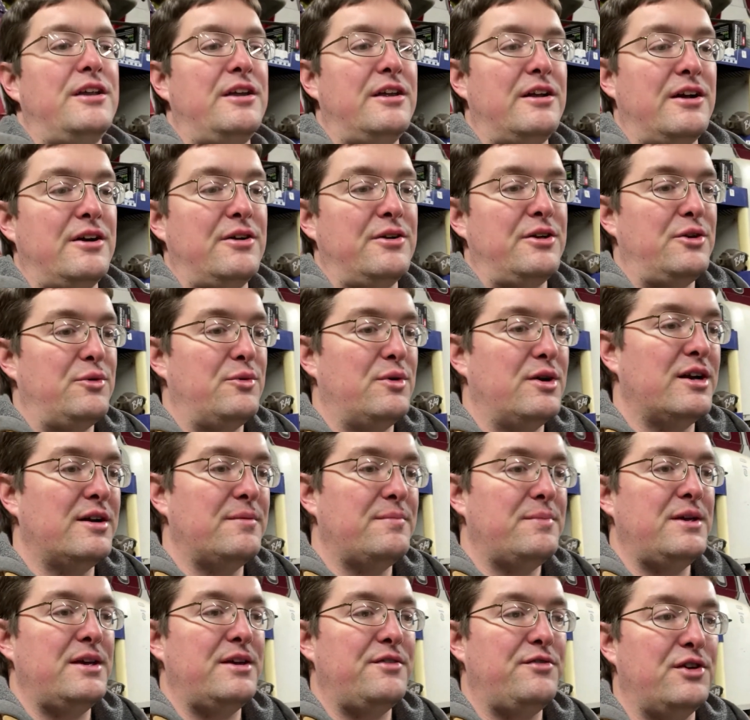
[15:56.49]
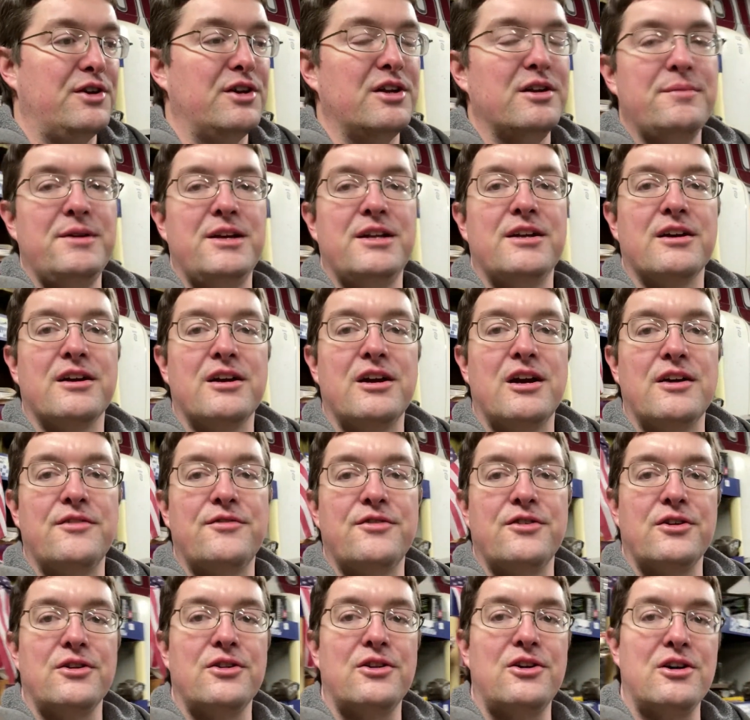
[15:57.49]
You know, you want to be, if you're going to be in a car
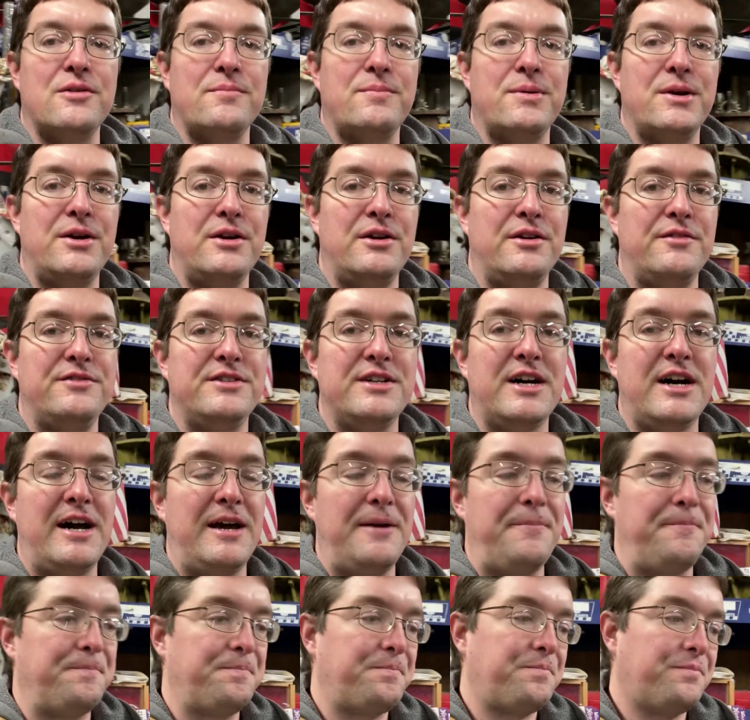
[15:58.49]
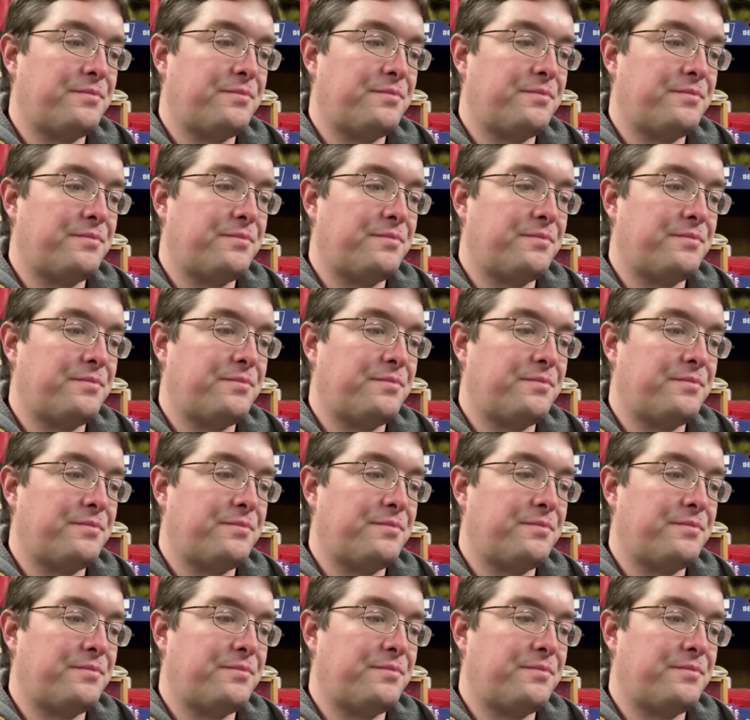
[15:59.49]
for a long period of time,